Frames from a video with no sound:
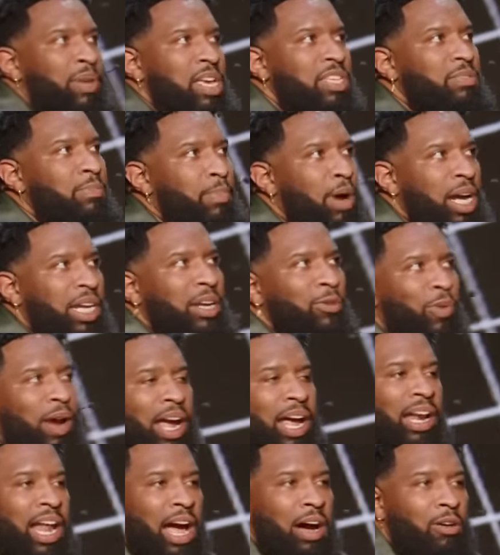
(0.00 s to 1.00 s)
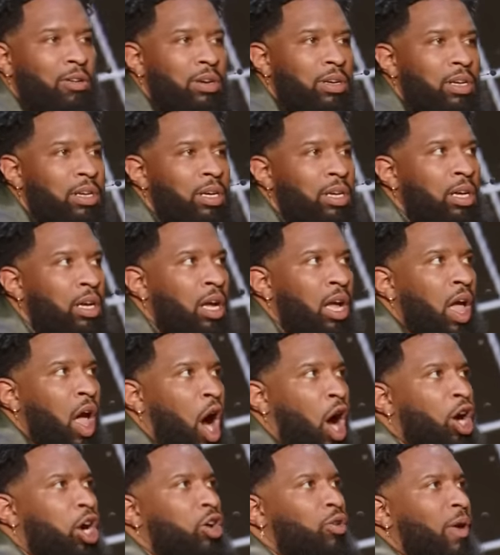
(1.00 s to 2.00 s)
his money ran out,
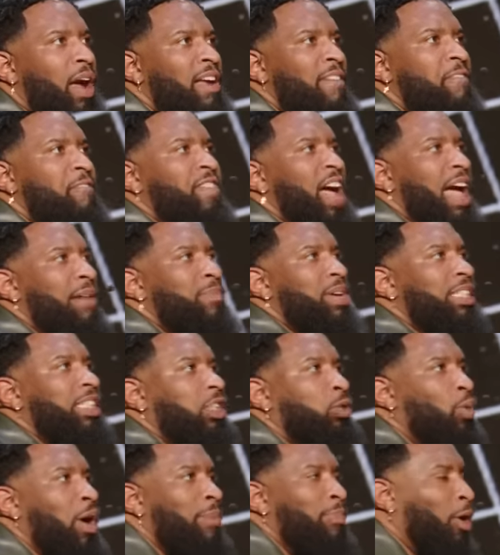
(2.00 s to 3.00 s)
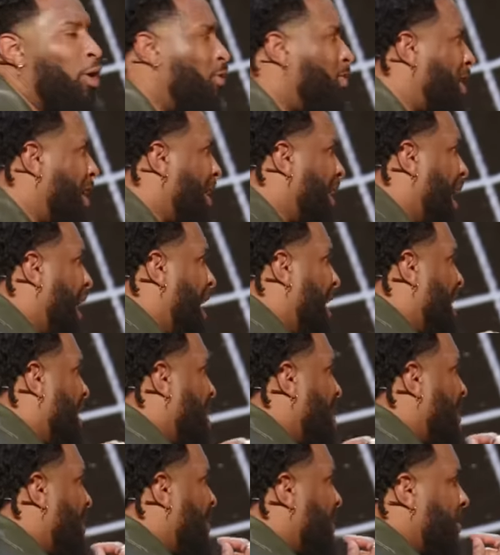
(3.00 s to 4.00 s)
a great famine swept over the land.
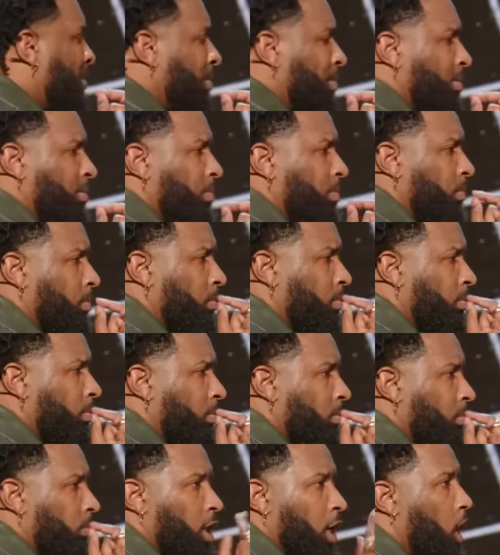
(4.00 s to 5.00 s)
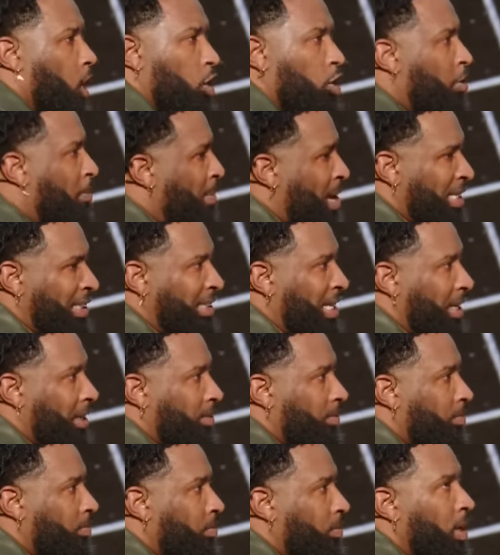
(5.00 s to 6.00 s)
You missed it.
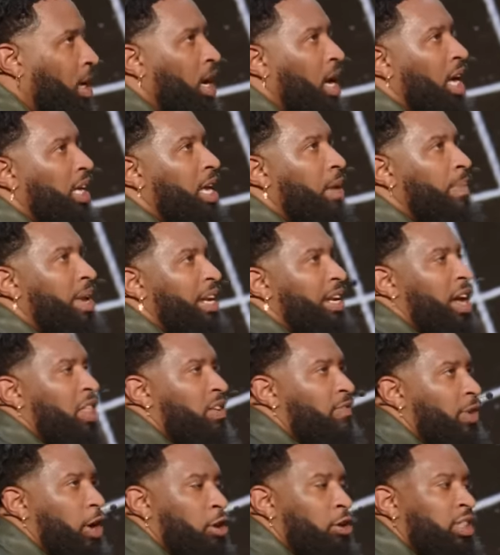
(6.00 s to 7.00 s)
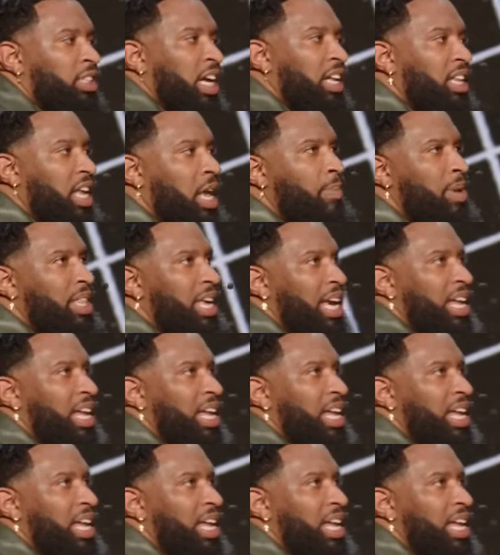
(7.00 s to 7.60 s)
Give me another version. Give me the